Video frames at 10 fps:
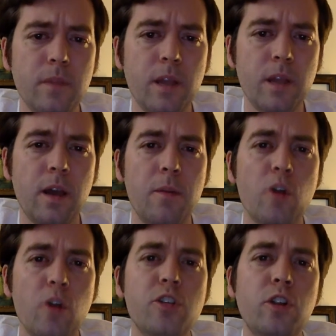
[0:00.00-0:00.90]

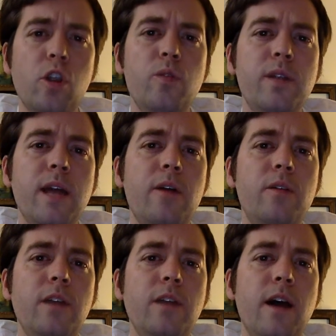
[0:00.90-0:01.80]
Arsenal loaned
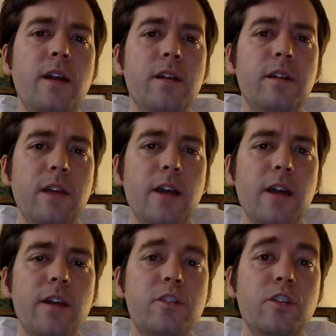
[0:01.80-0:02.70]
out
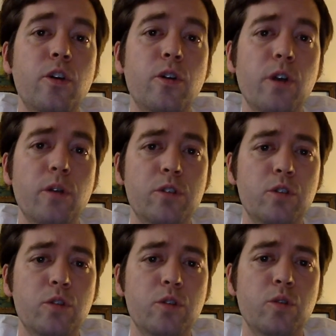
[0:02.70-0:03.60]
Yaya Sanogo
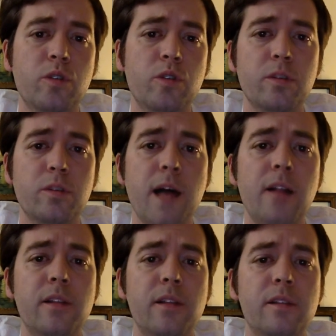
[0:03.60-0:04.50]
to Crystal
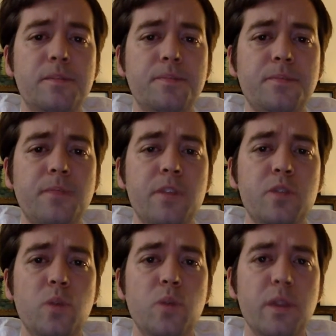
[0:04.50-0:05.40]
Palace
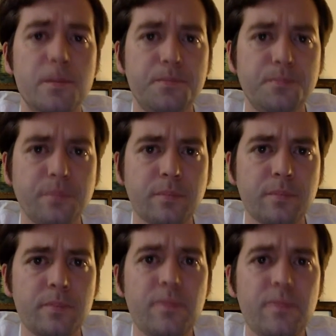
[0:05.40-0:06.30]
this week.
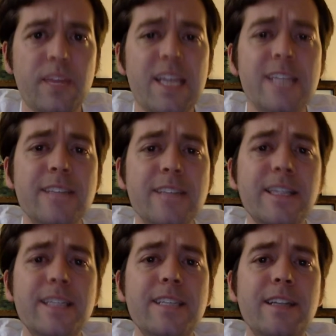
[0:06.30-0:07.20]
He is
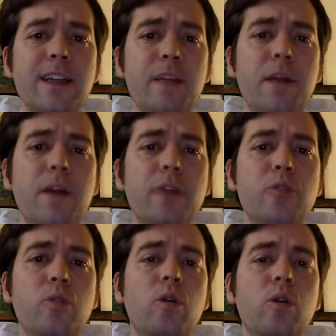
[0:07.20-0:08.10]
listed on
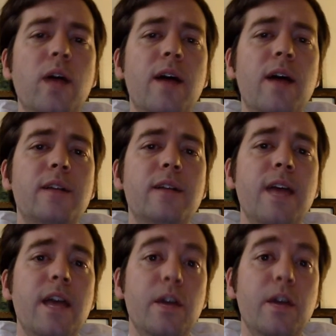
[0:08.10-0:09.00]
Mondogoal as
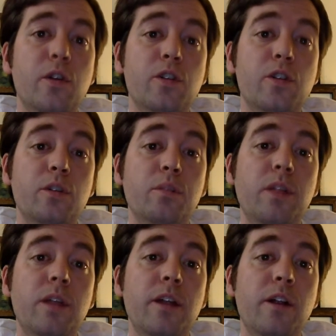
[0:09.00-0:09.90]
an Arsenal
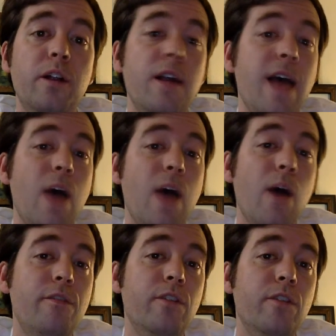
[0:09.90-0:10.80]
player.
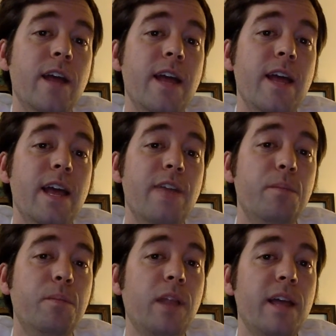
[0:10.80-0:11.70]
However, if he
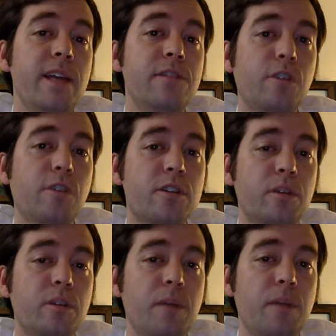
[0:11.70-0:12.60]
plays for
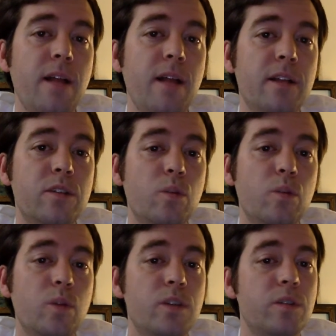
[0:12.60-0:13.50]
Crystal Palace,
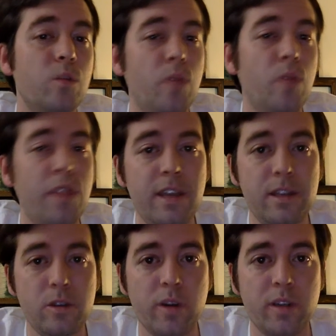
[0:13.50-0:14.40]
which we think
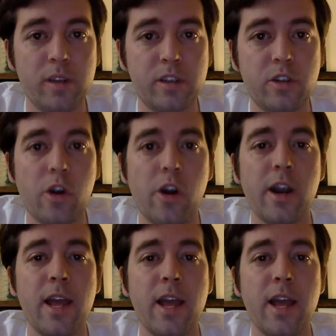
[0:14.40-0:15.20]
he's going to start,